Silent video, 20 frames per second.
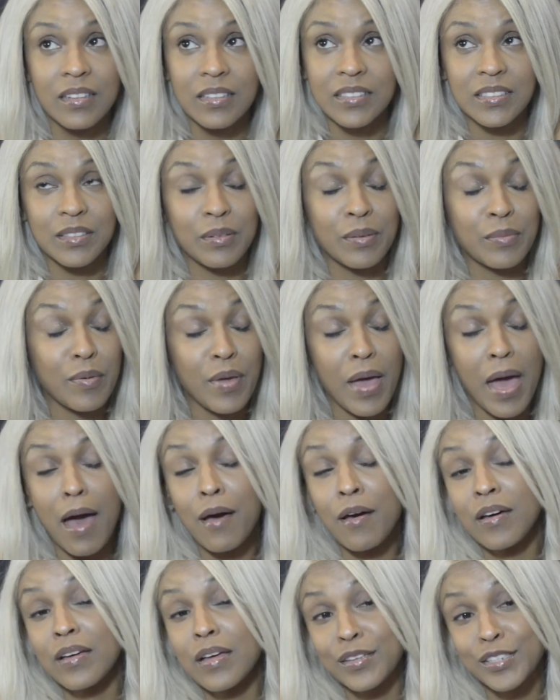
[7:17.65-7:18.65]

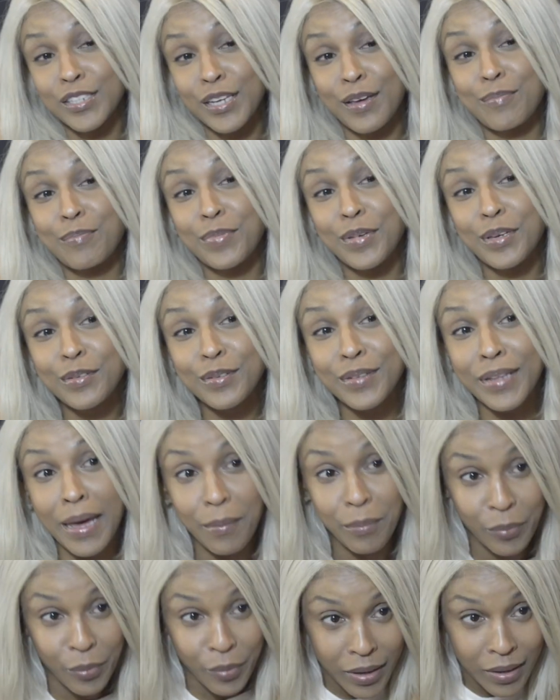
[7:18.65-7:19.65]
to build
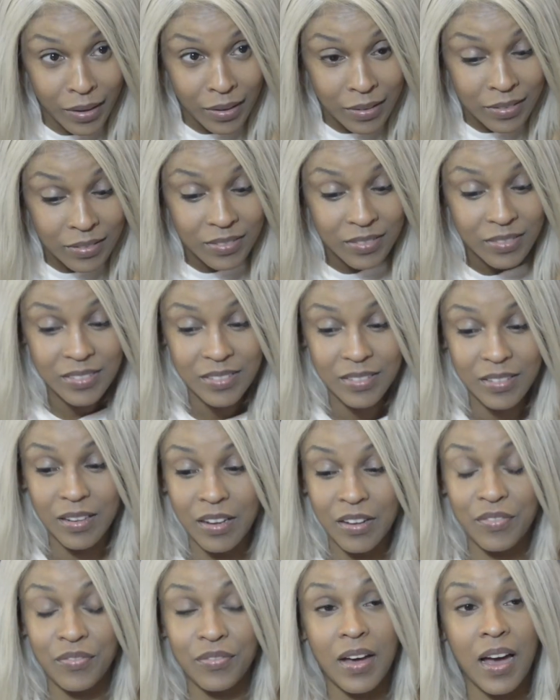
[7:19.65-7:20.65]
that brand
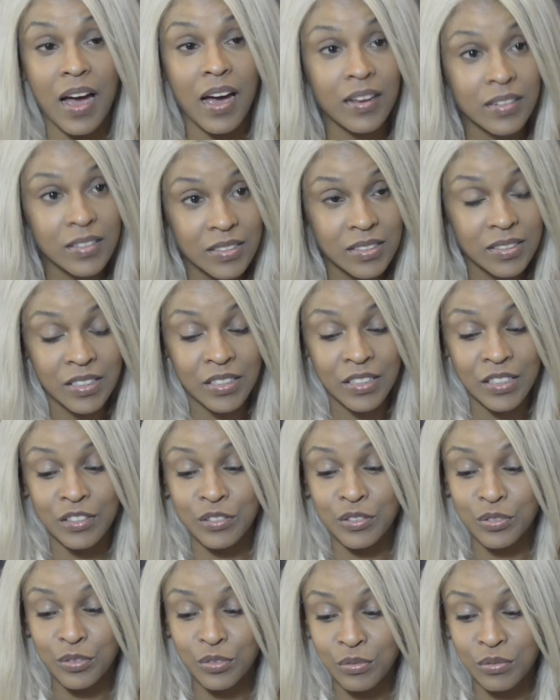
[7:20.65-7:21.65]
of honesty
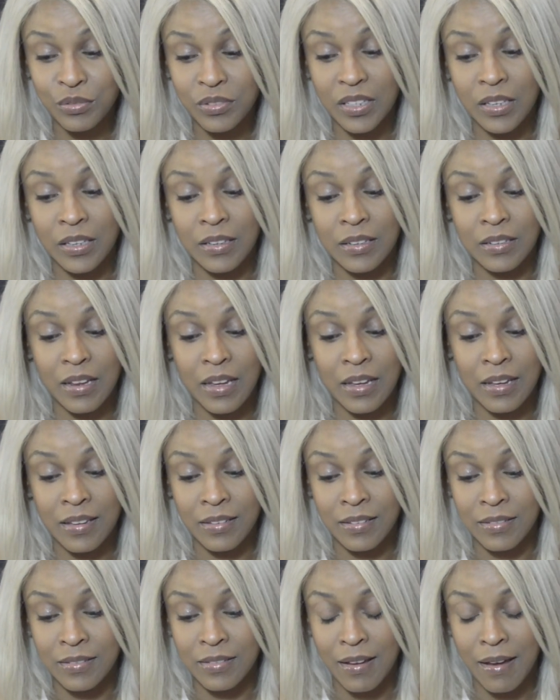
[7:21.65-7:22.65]
and truth and
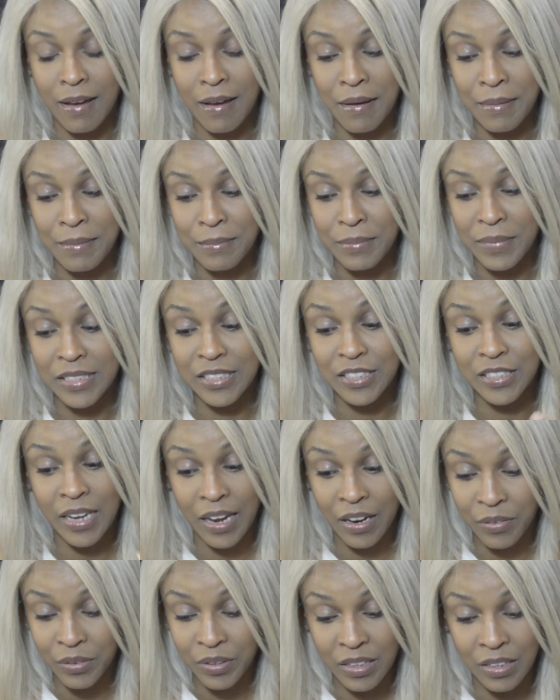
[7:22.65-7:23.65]

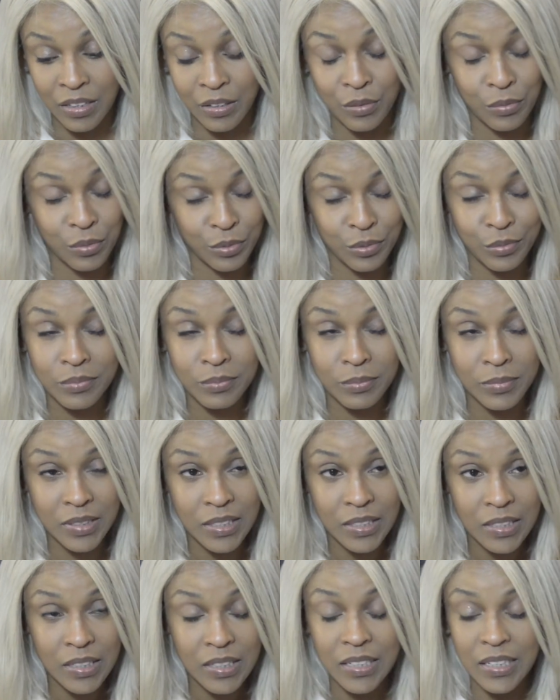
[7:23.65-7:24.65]
integrity in a room,
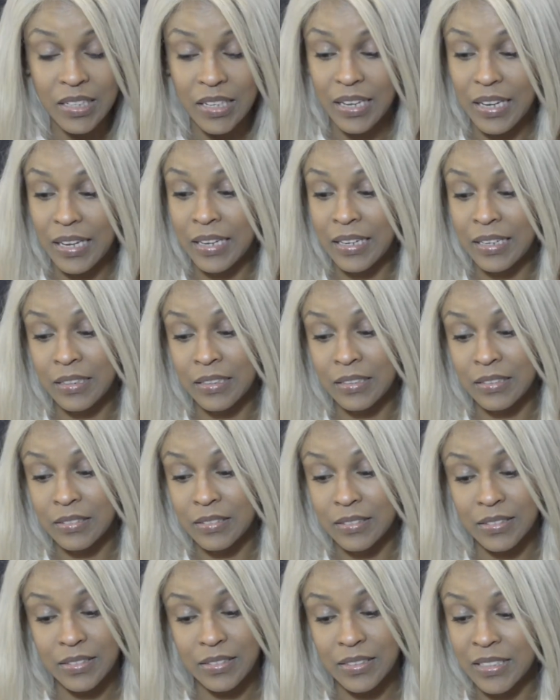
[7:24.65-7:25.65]
and
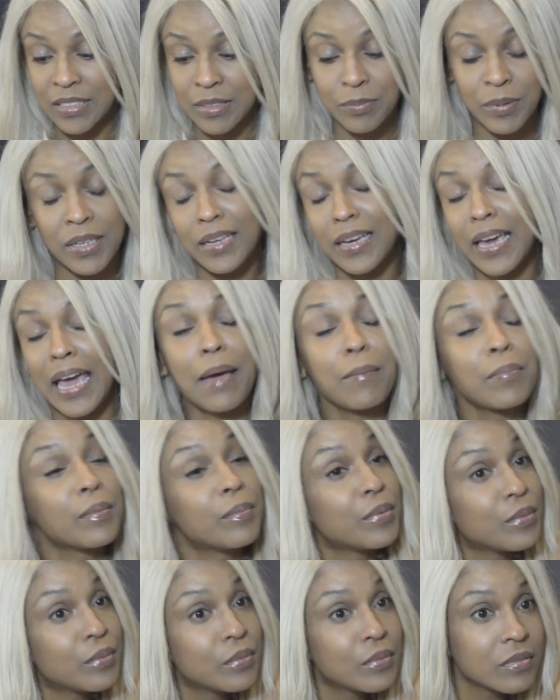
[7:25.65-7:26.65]
just being
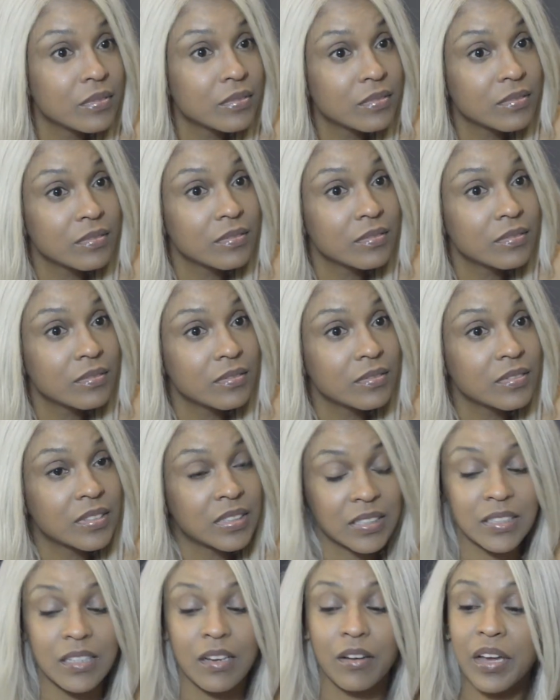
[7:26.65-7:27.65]
capable to
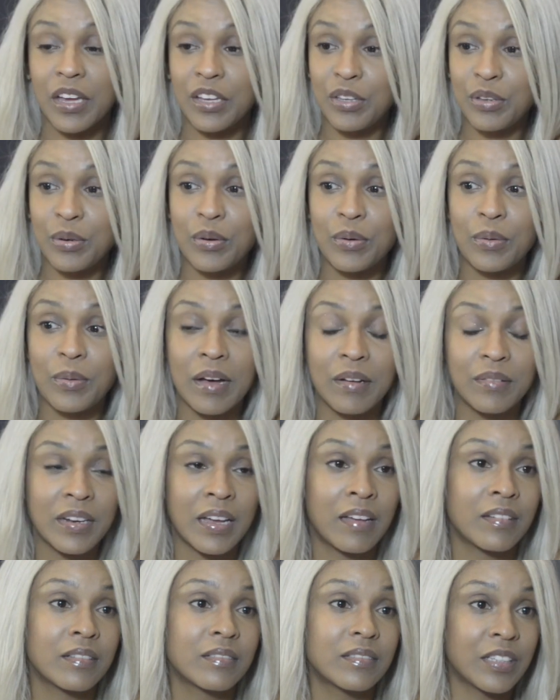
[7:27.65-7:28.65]
say, okay, you go out
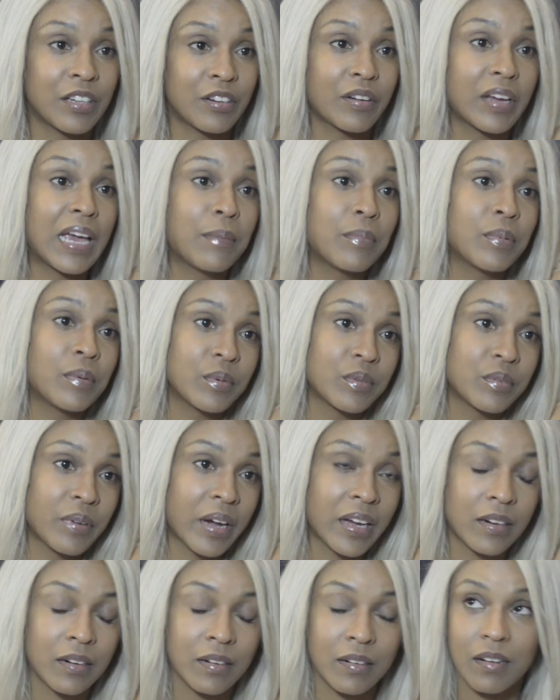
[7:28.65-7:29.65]
now, they're a capable
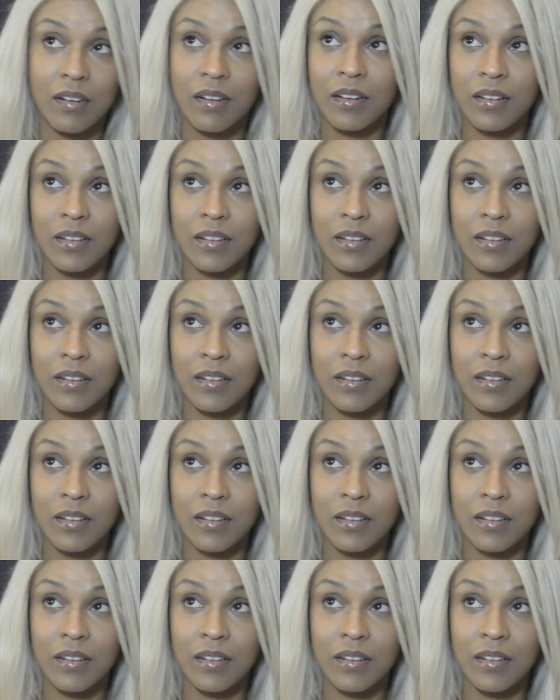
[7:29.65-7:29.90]
writer.